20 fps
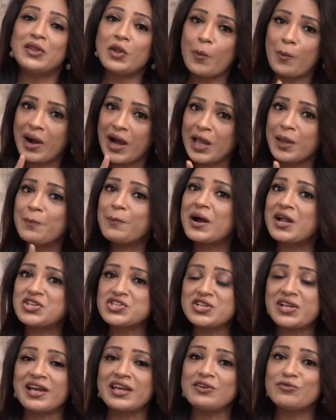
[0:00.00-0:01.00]
Now my
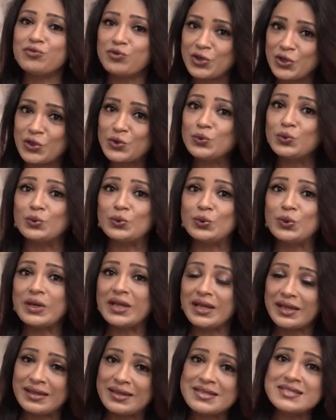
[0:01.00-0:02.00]
punchline for you
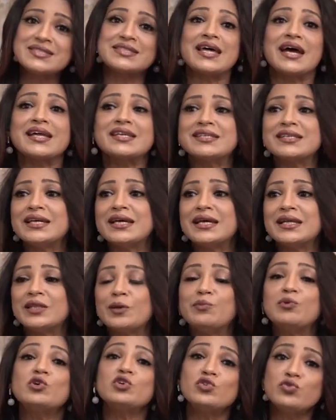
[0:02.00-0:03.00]
is that the
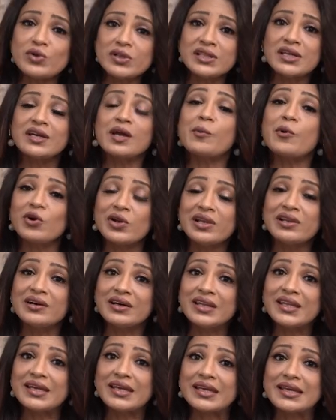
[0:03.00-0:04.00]
beautiful thing about
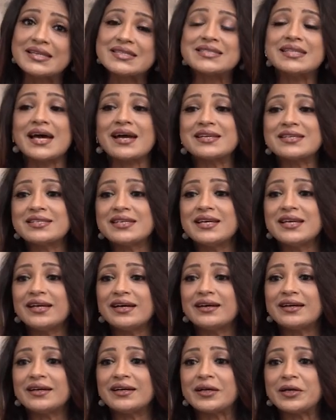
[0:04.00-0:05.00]
learning is that
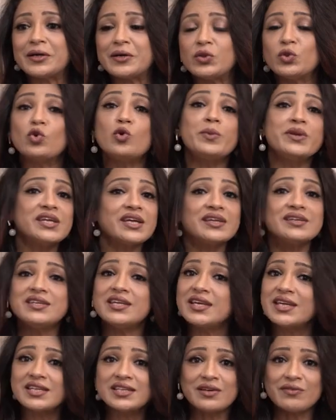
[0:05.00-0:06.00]
nobody can
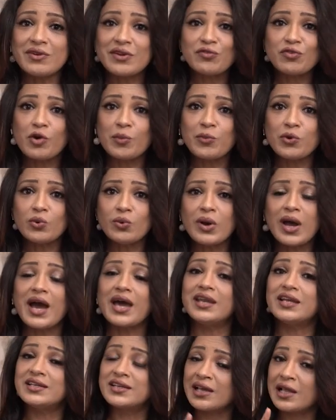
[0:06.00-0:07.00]
take it away from you
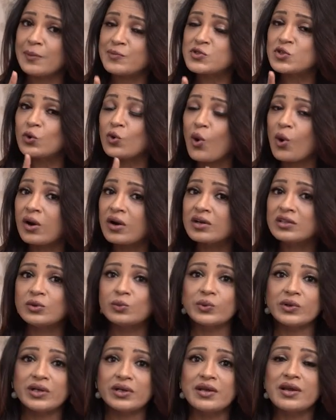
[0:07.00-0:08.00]
and it helps you conquer the
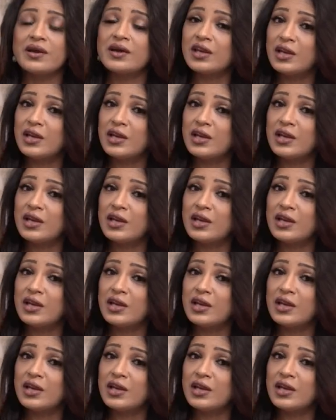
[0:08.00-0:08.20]
world.